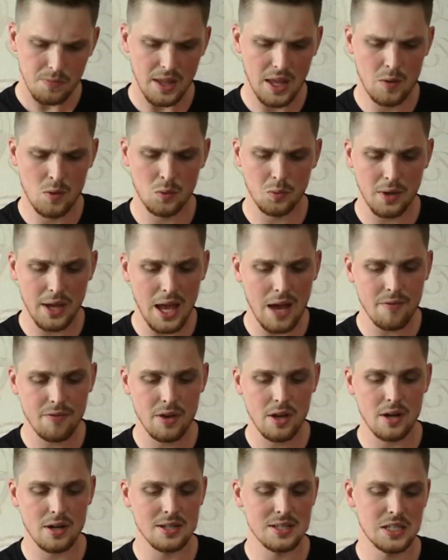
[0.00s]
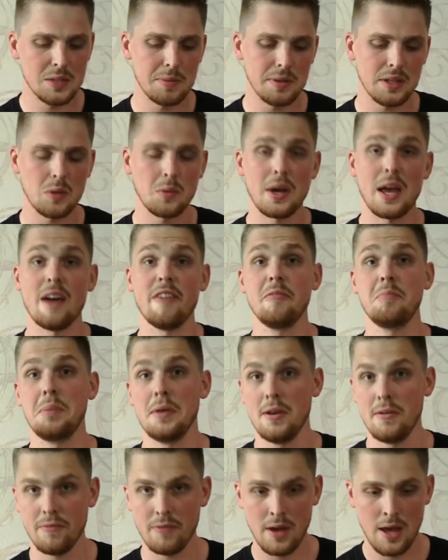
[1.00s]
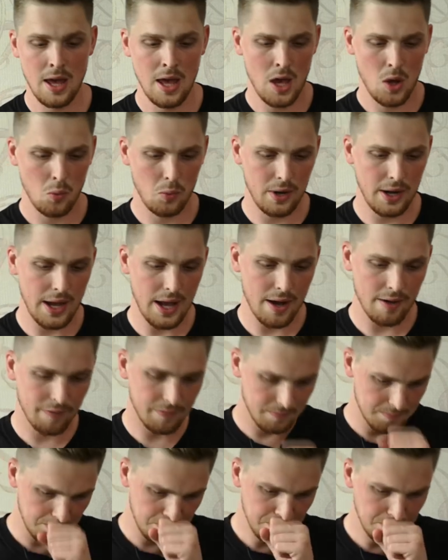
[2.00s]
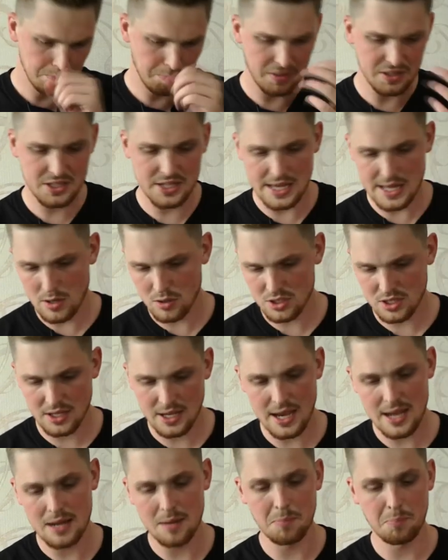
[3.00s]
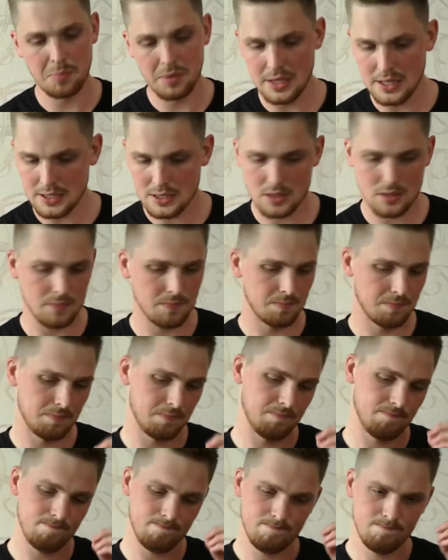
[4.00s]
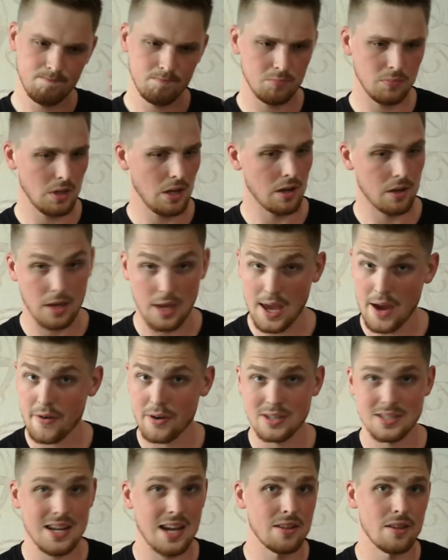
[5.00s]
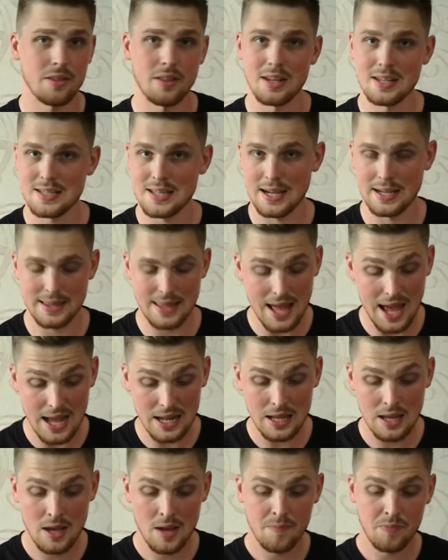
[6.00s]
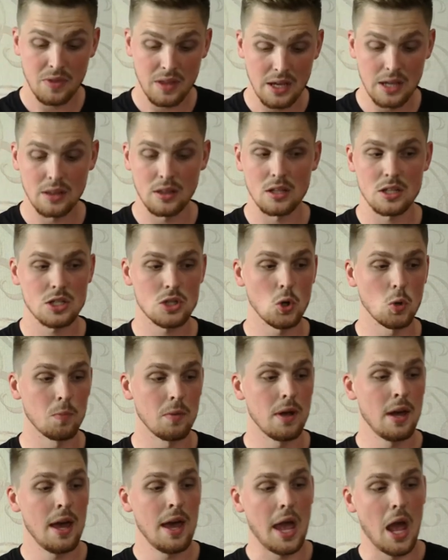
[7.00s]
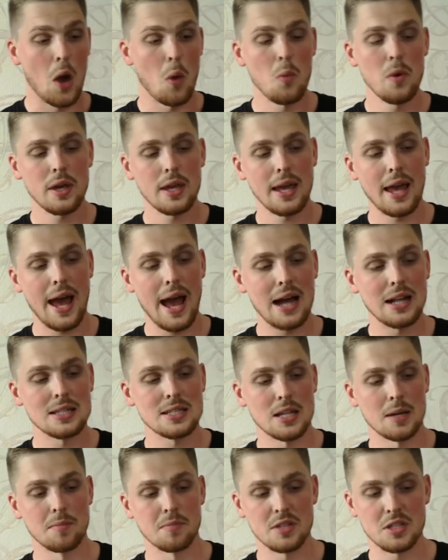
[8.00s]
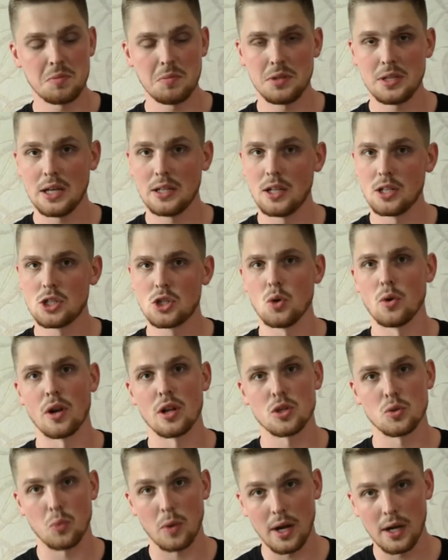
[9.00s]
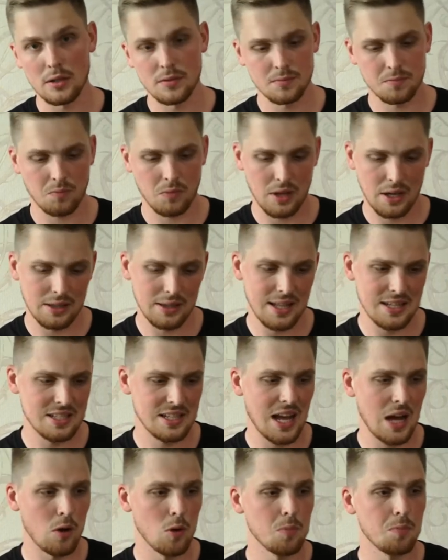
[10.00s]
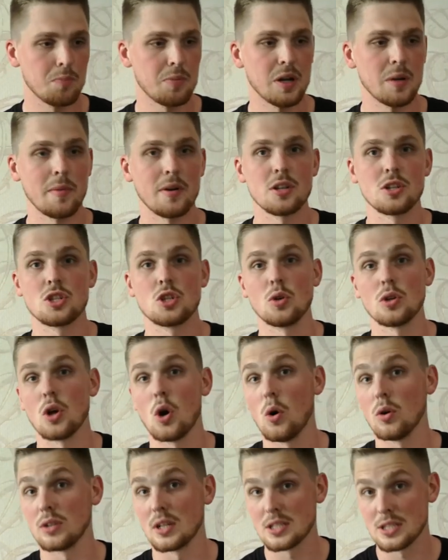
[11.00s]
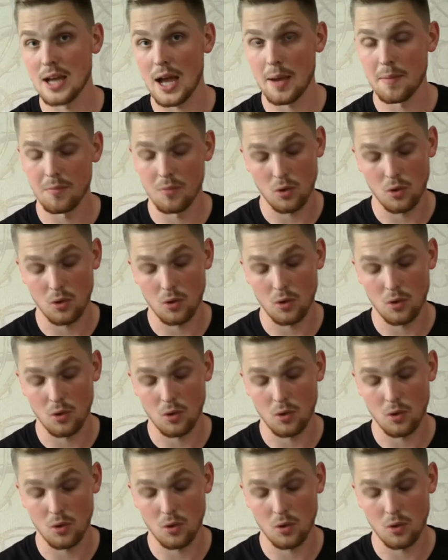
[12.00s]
And what we have here is typically we have beef. We have potatoes, again, beets, carrots, other things like that in the soup. And we can add some smetana to it as well. And that's how we pretty much do it all the time,